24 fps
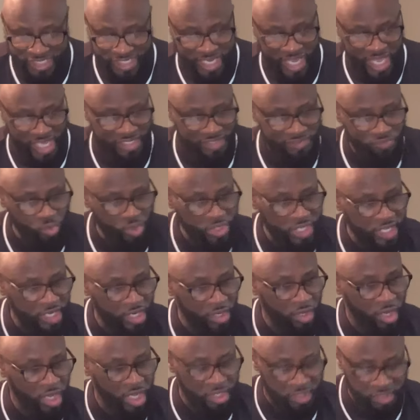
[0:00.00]
challenged when they
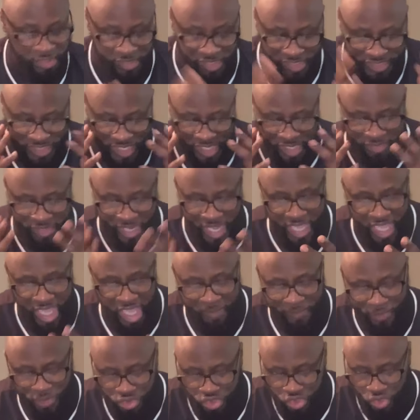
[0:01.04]
don't, they are not
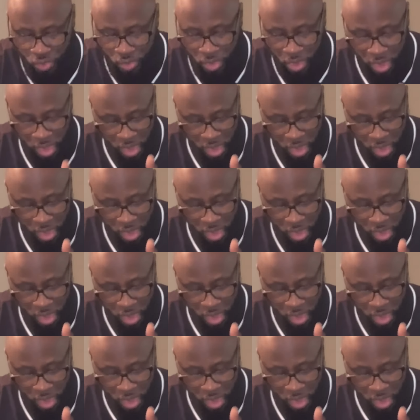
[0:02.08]
able to